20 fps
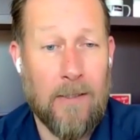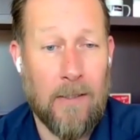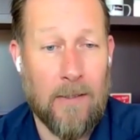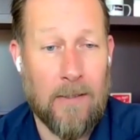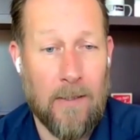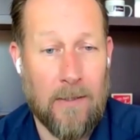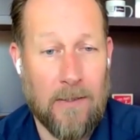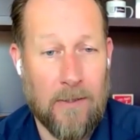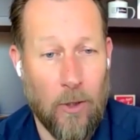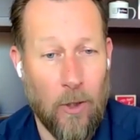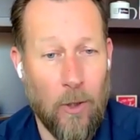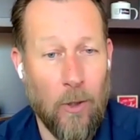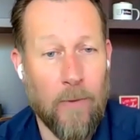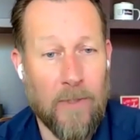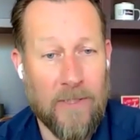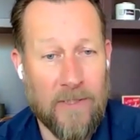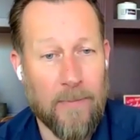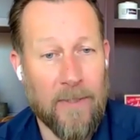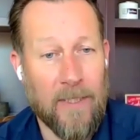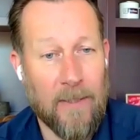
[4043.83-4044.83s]
It's
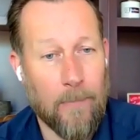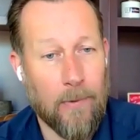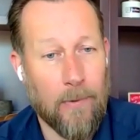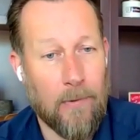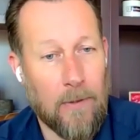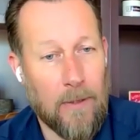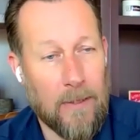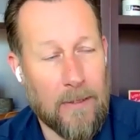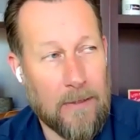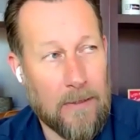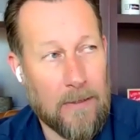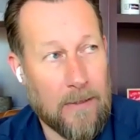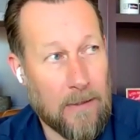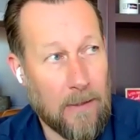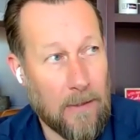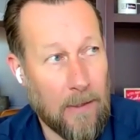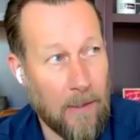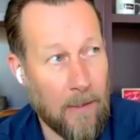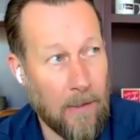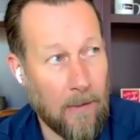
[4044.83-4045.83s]
always people. It's
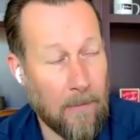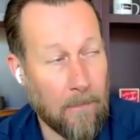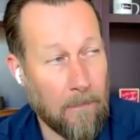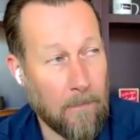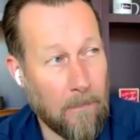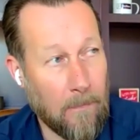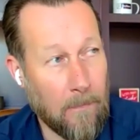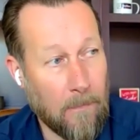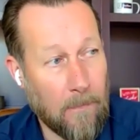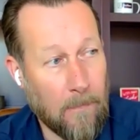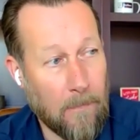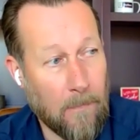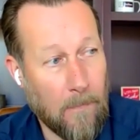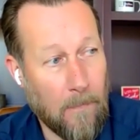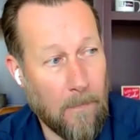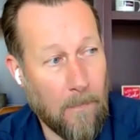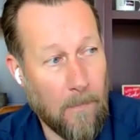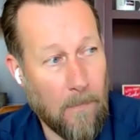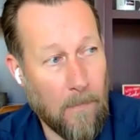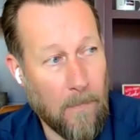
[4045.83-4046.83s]
at
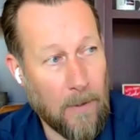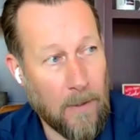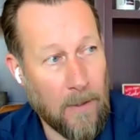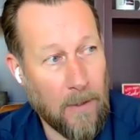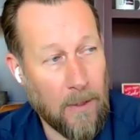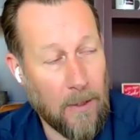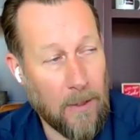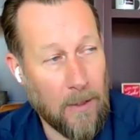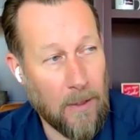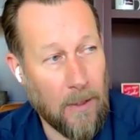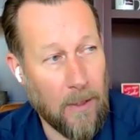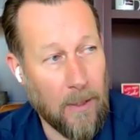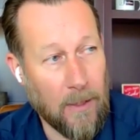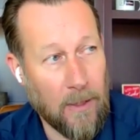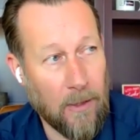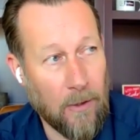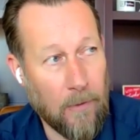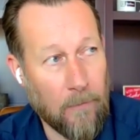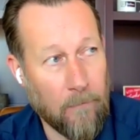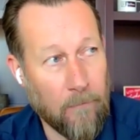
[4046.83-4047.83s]

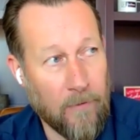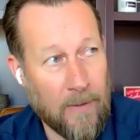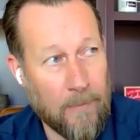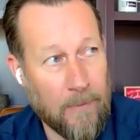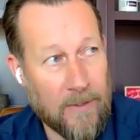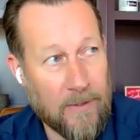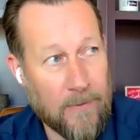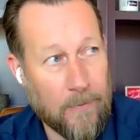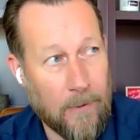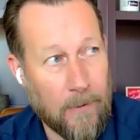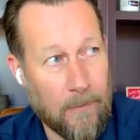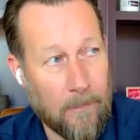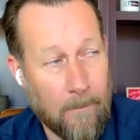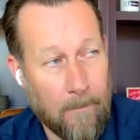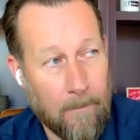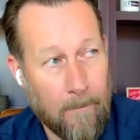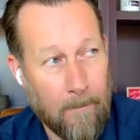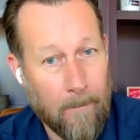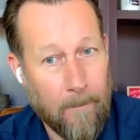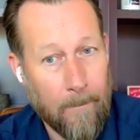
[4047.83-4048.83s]
Reibus, where
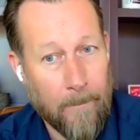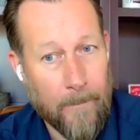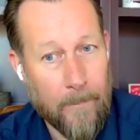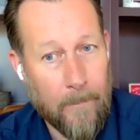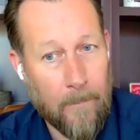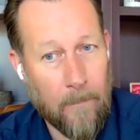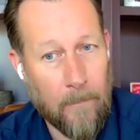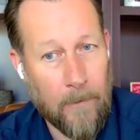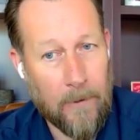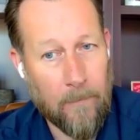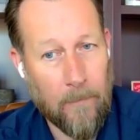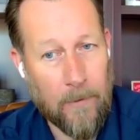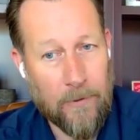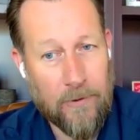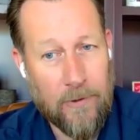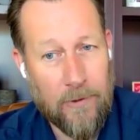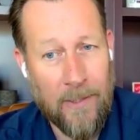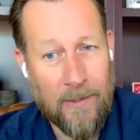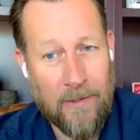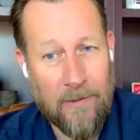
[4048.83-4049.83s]
we
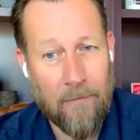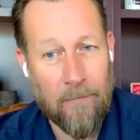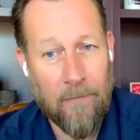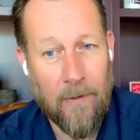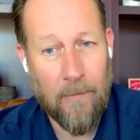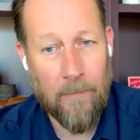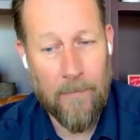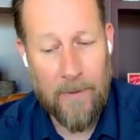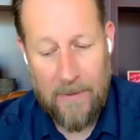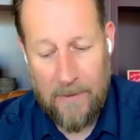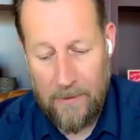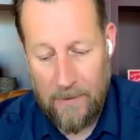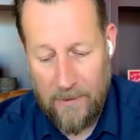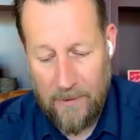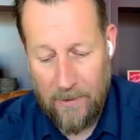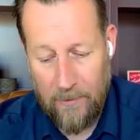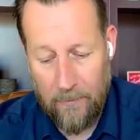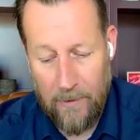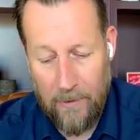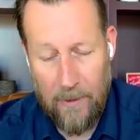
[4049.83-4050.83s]
try to run our business
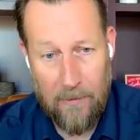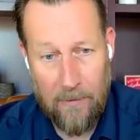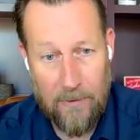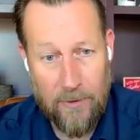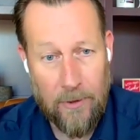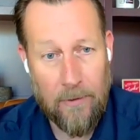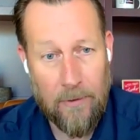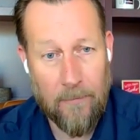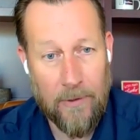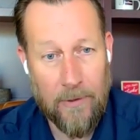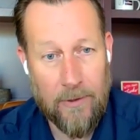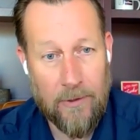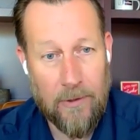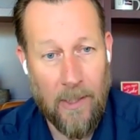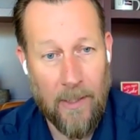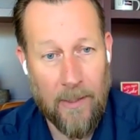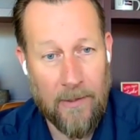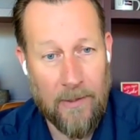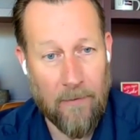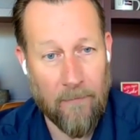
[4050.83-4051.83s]
through culture. We
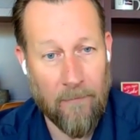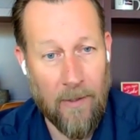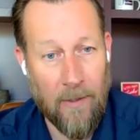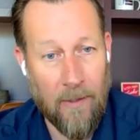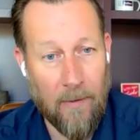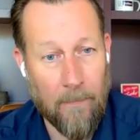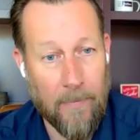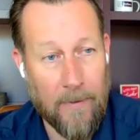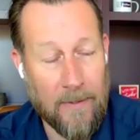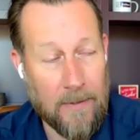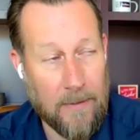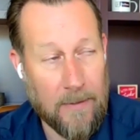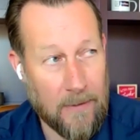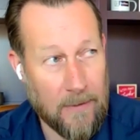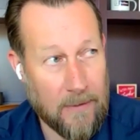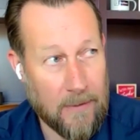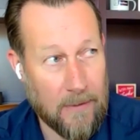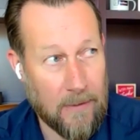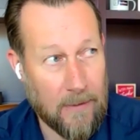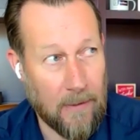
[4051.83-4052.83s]
try to run our
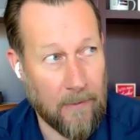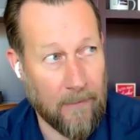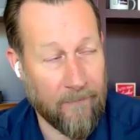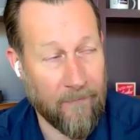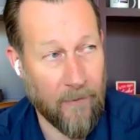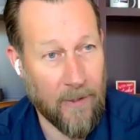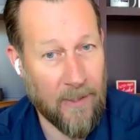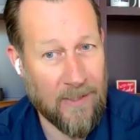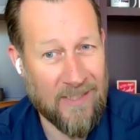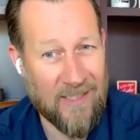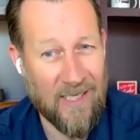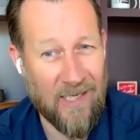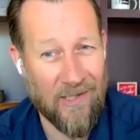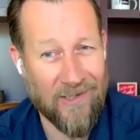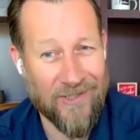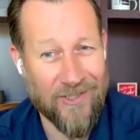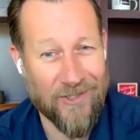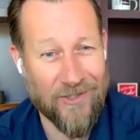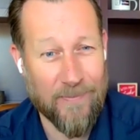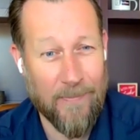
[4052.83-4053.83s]
business, and for us,
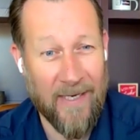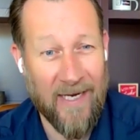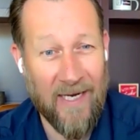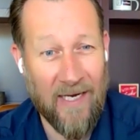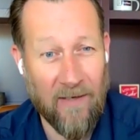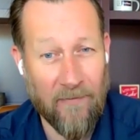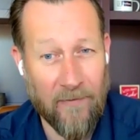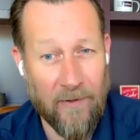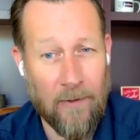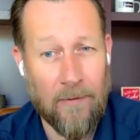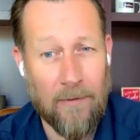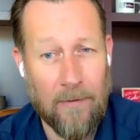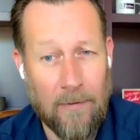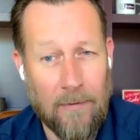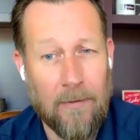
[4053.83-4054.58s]
culture's behavior.